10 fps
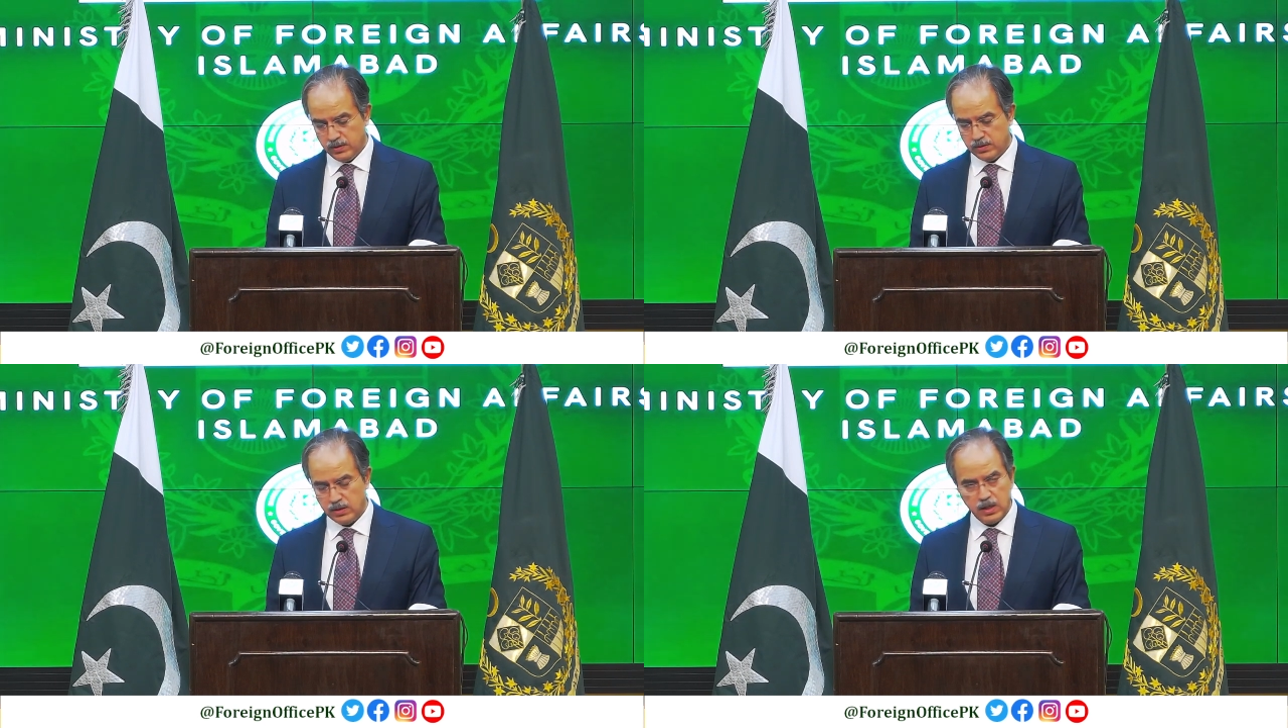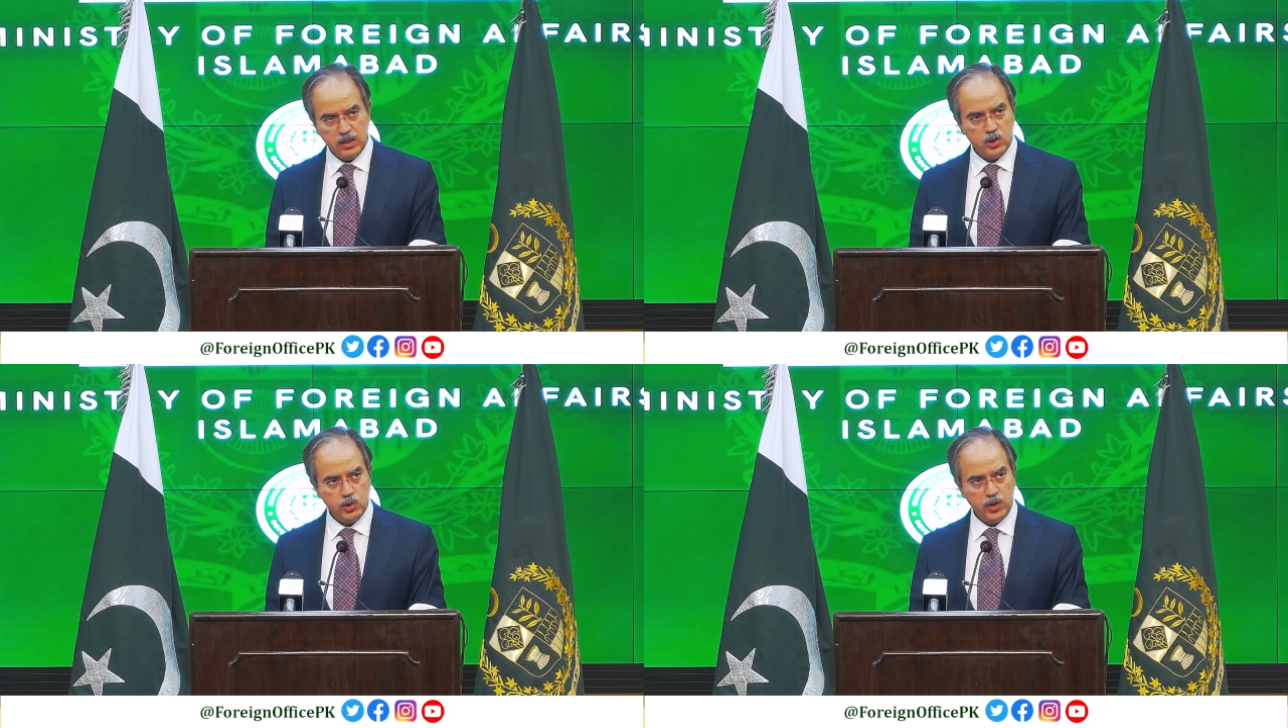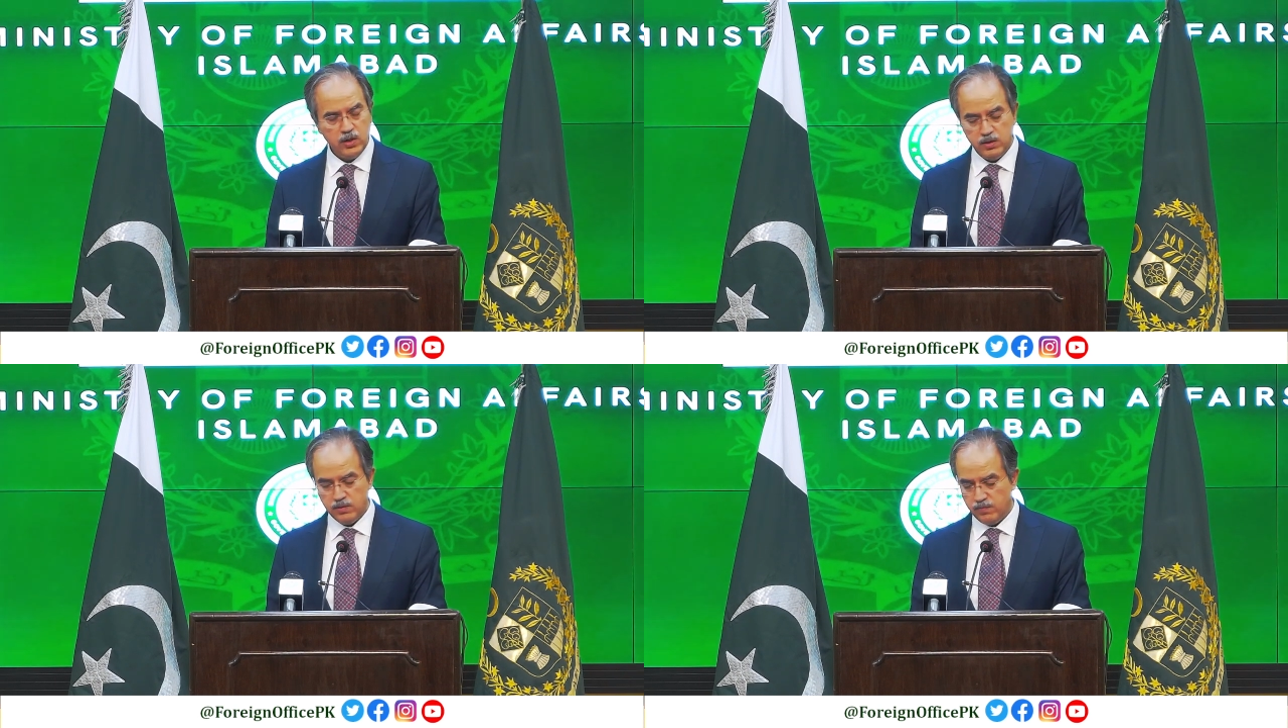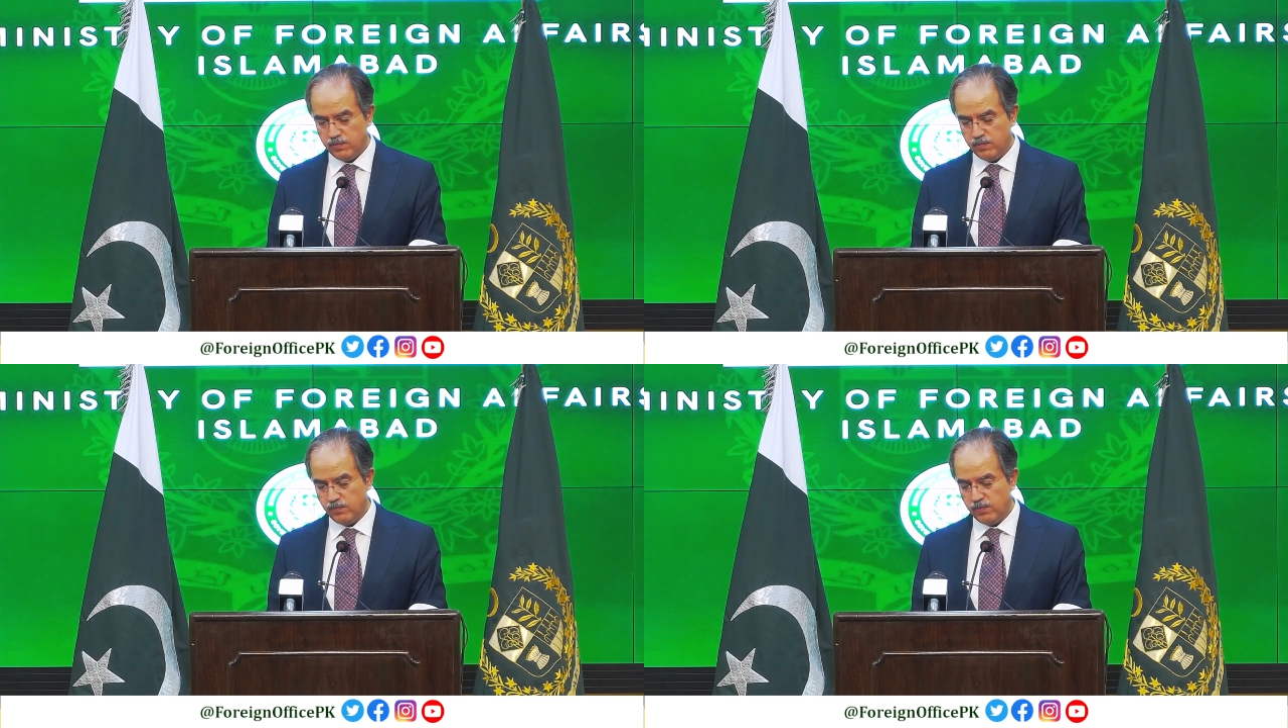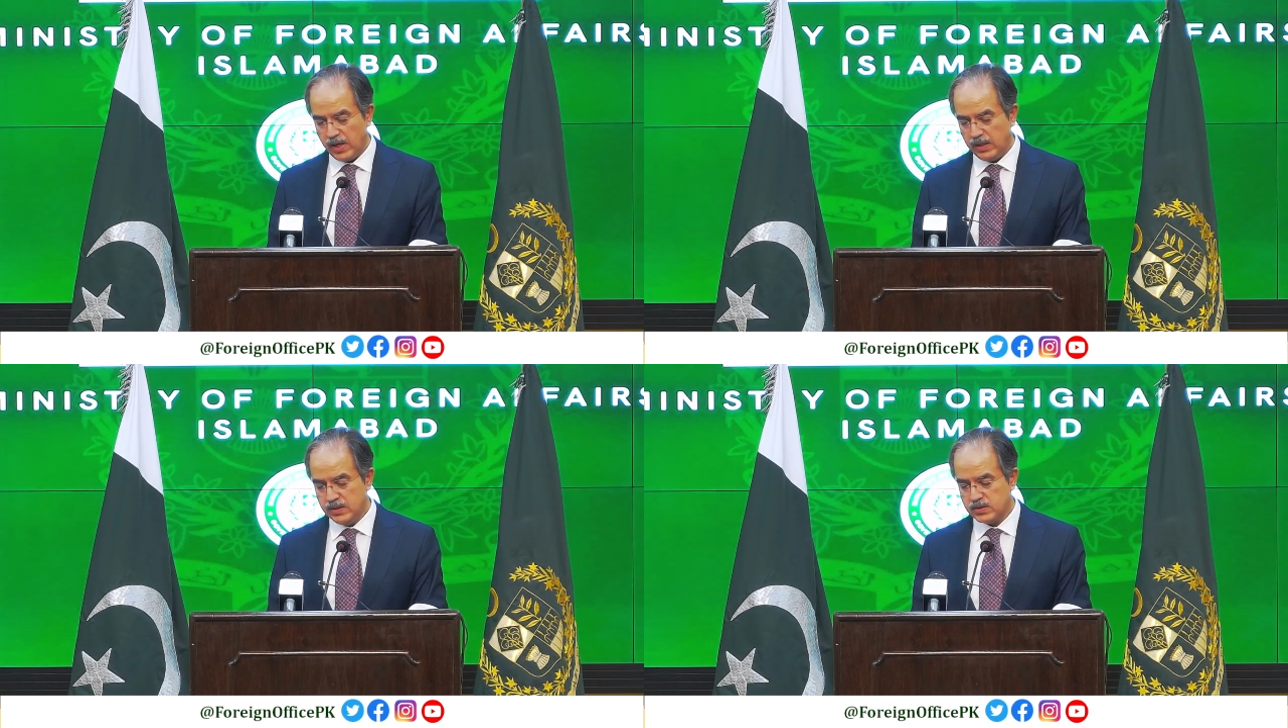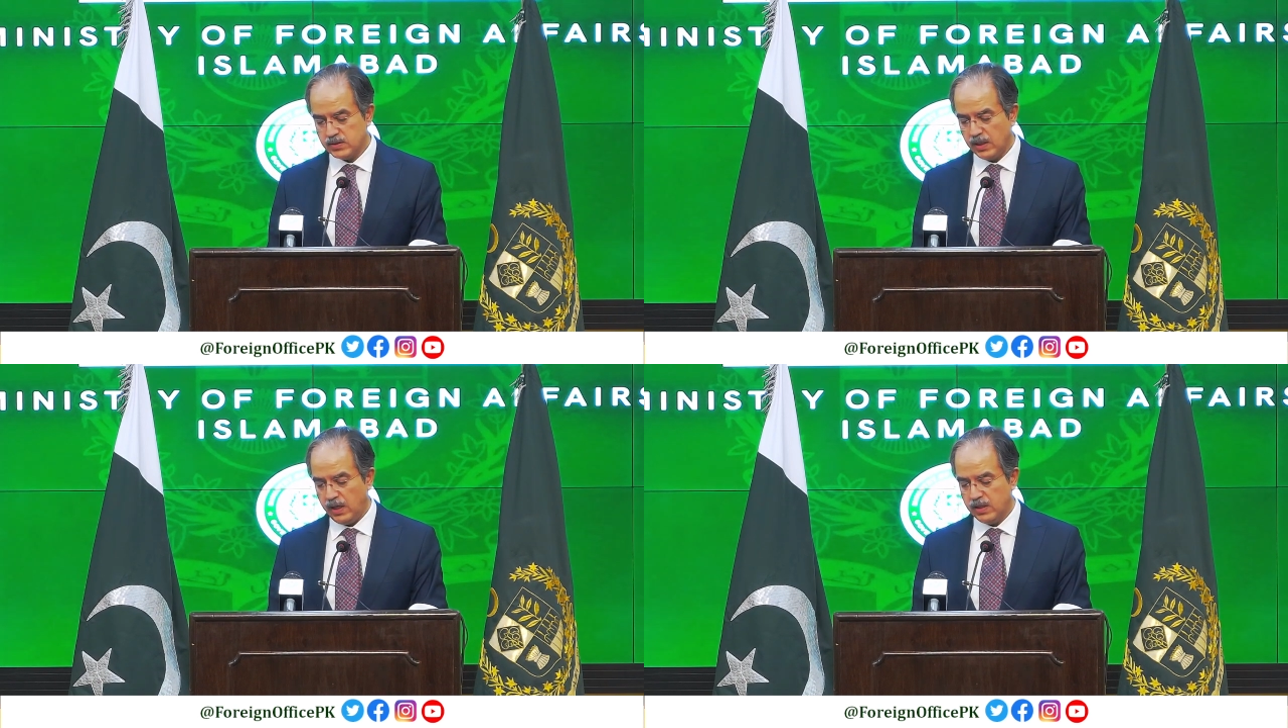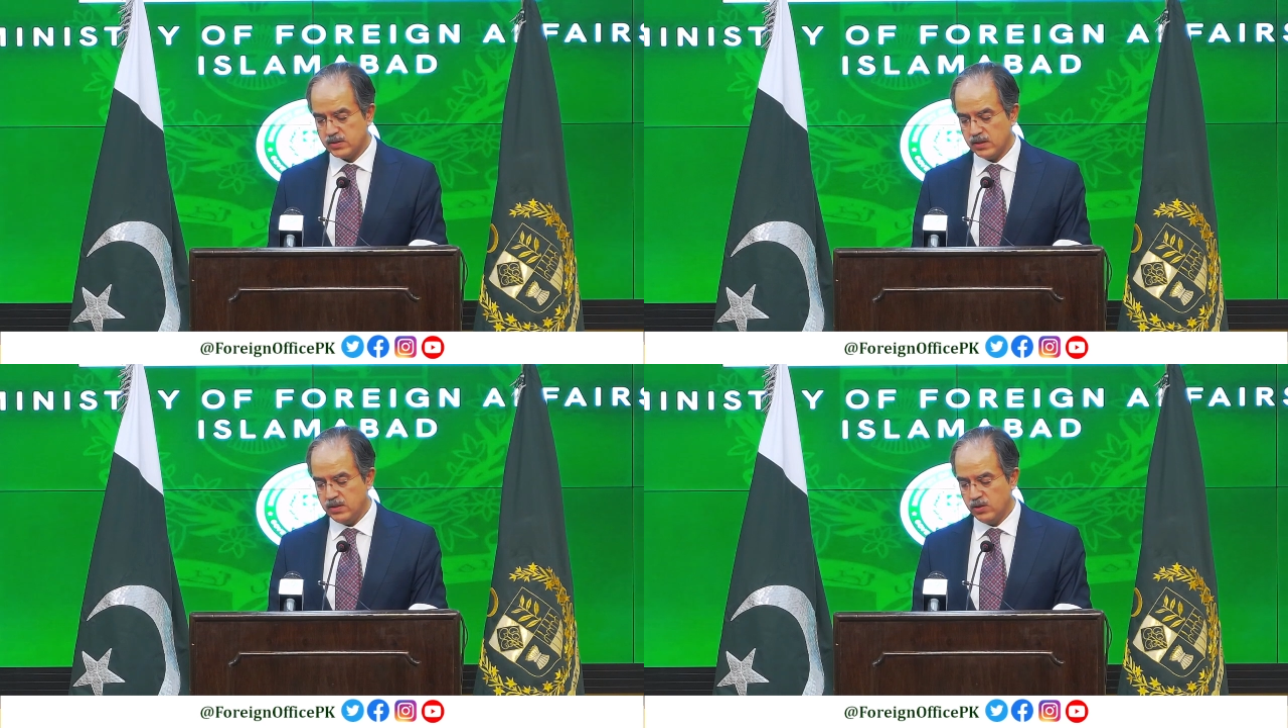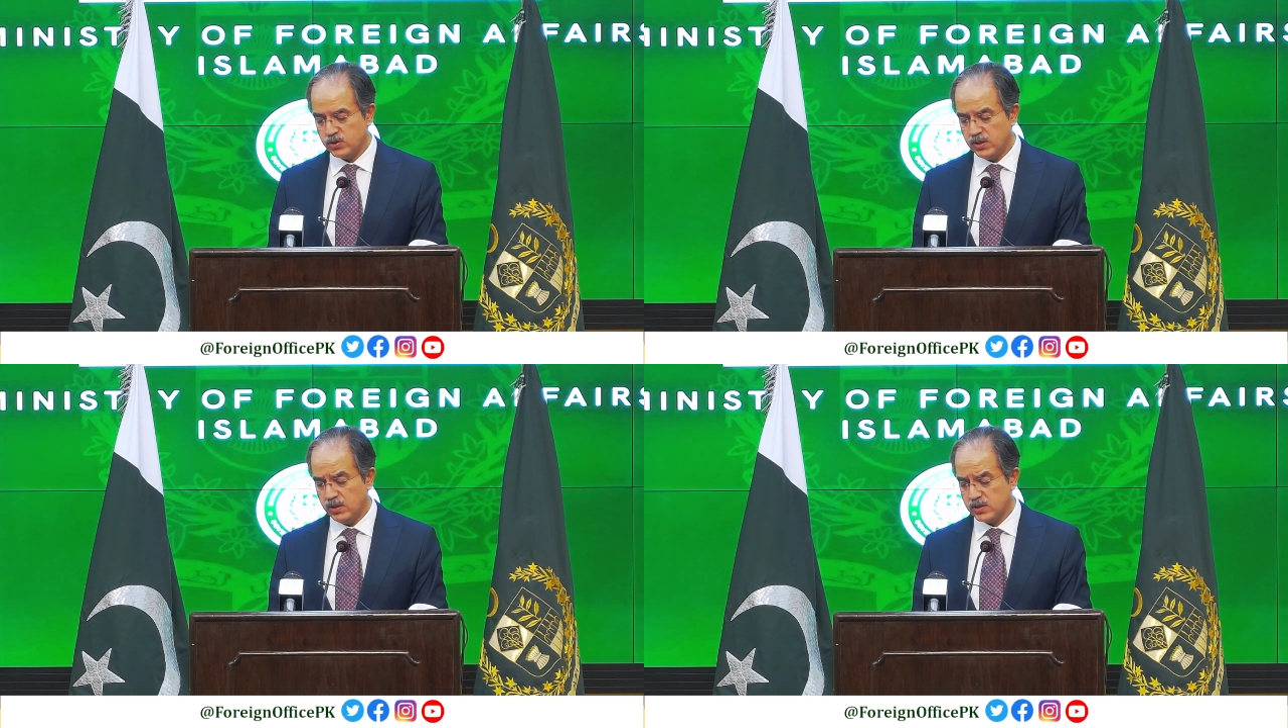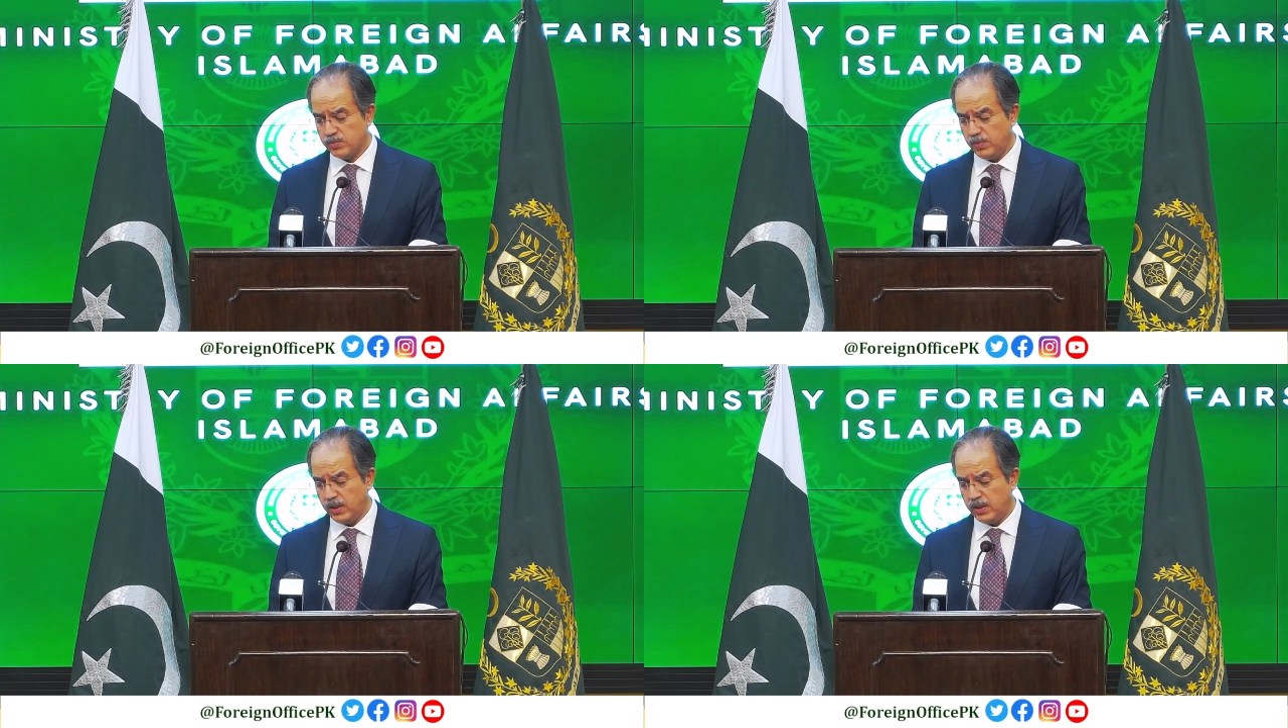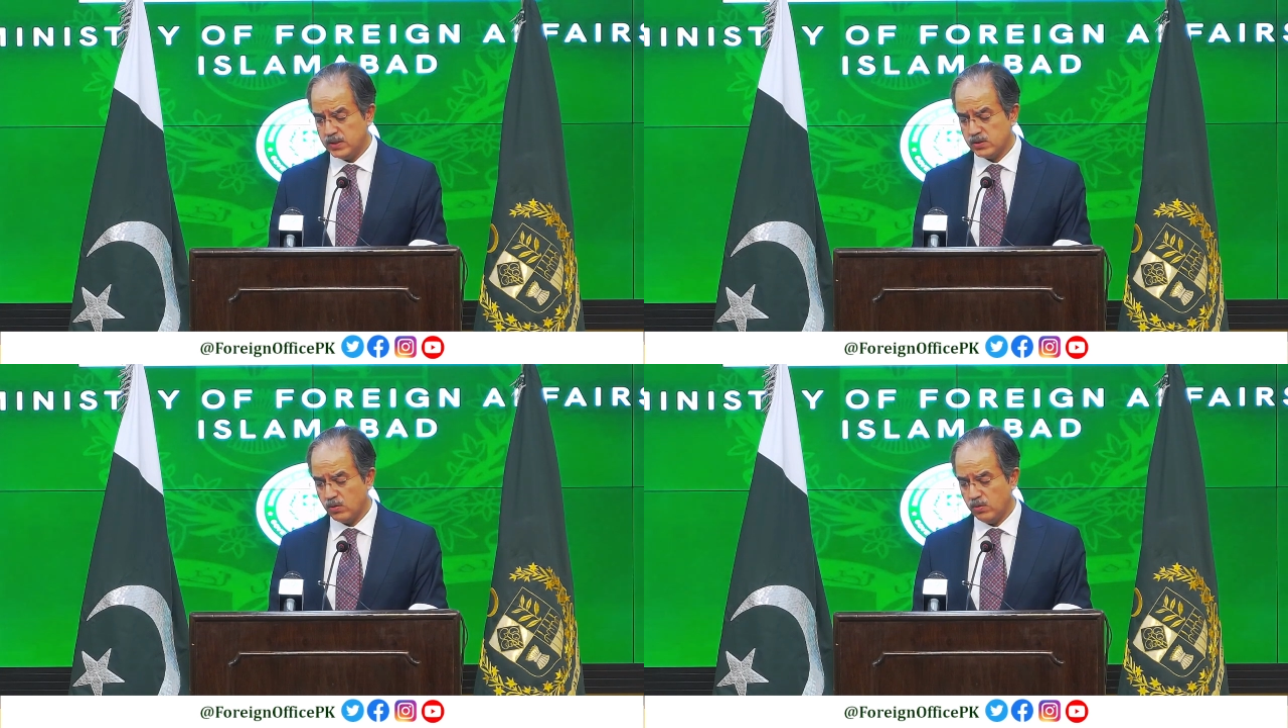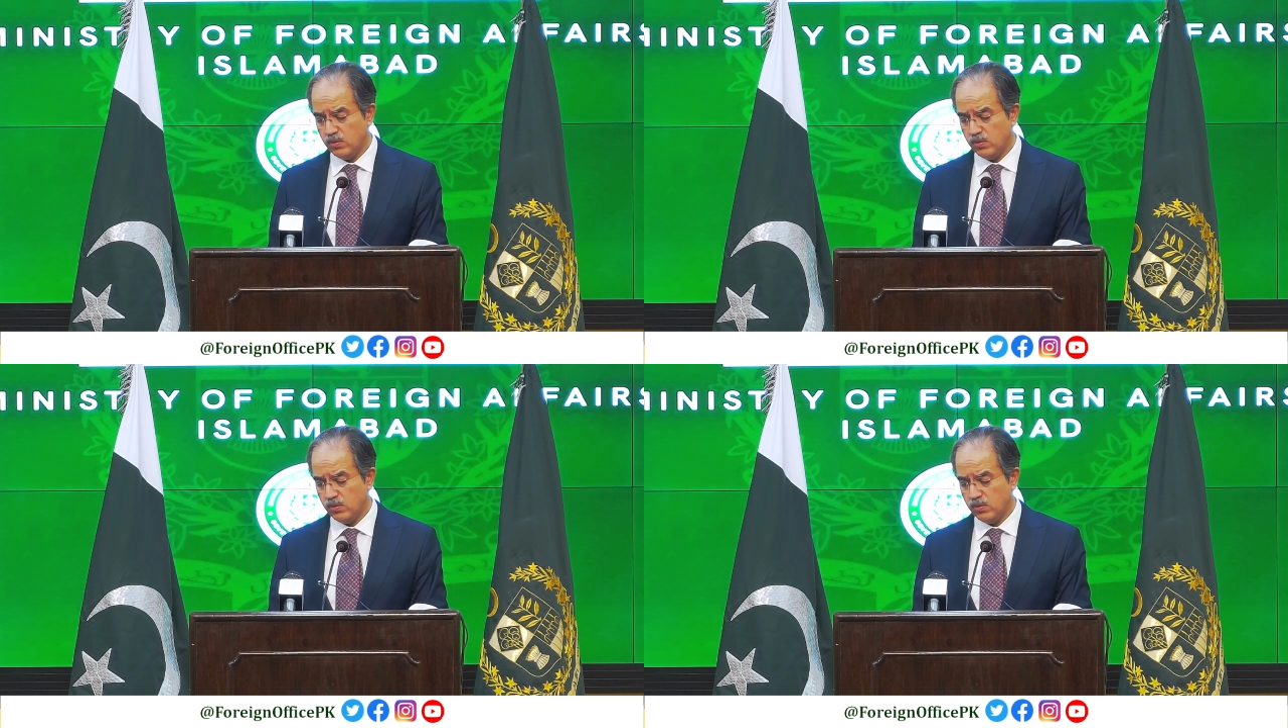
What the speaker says: The continuing violence against innocent Kashmiris